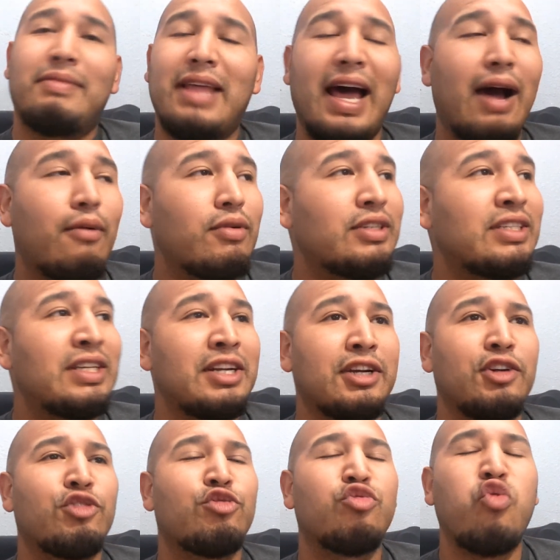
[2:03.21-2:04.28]
That was an
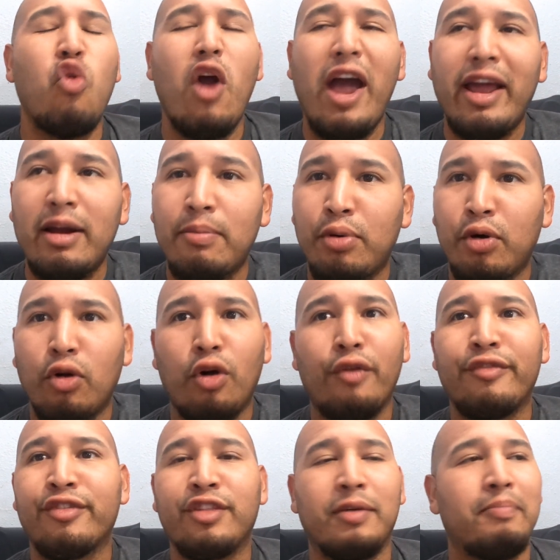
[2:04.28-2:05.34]
incredible
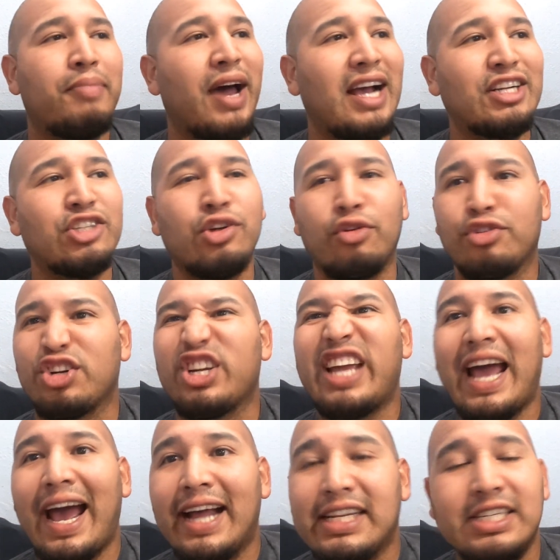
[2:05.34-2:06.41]
over the back shoulder
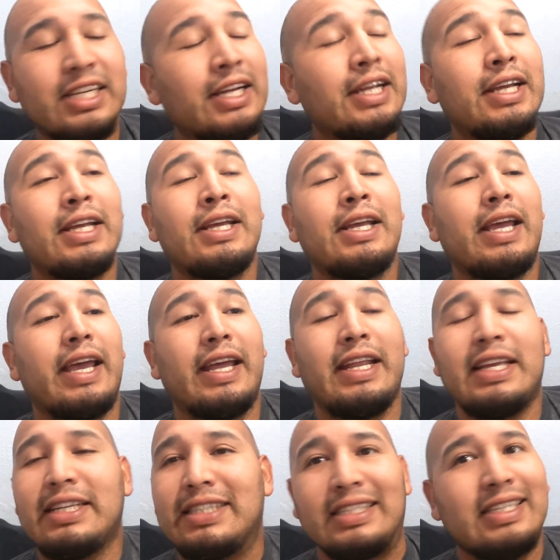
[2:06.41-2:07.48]
catch, and
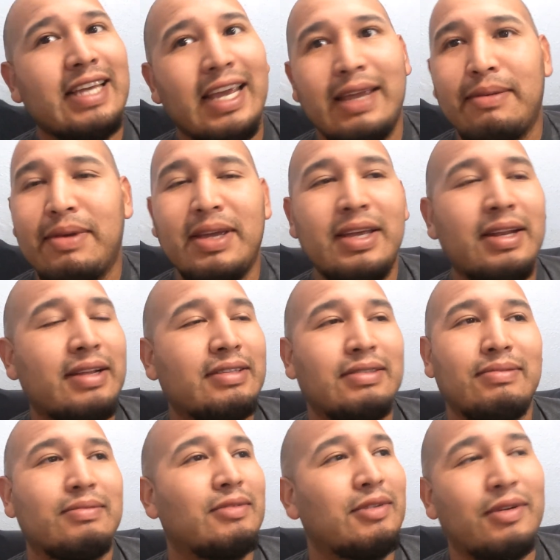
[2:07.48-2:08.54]
he just came in and
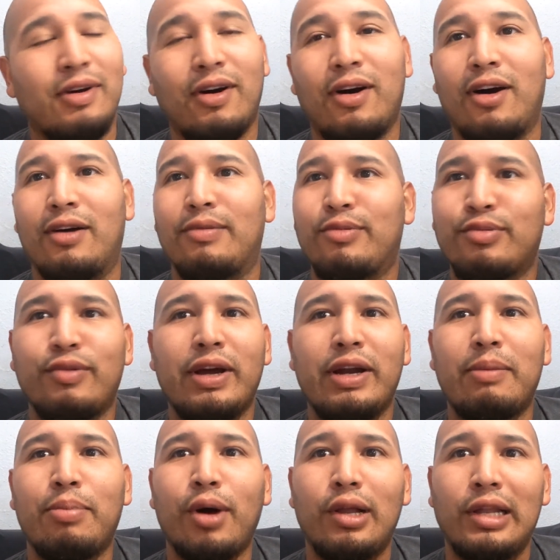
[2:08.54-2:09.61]
just, oh, way
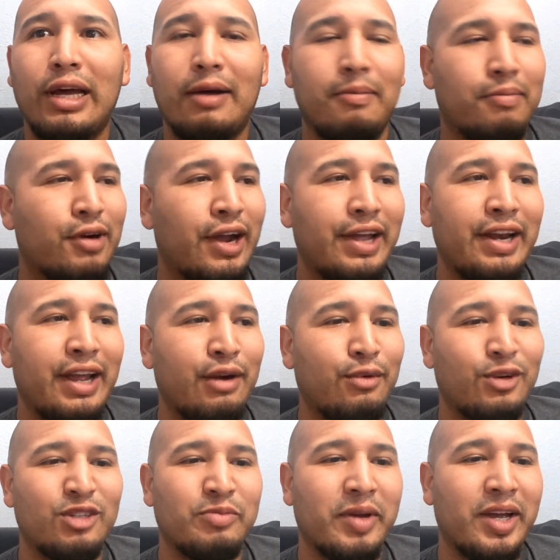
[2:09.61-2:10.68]
to ball out, Bryan
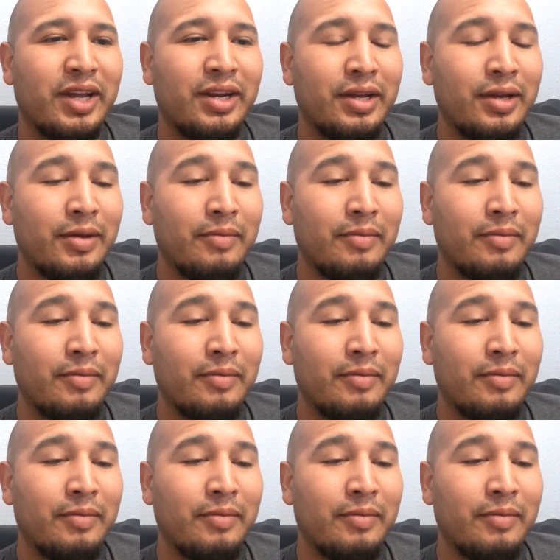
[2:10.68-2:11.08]
Edwards, man.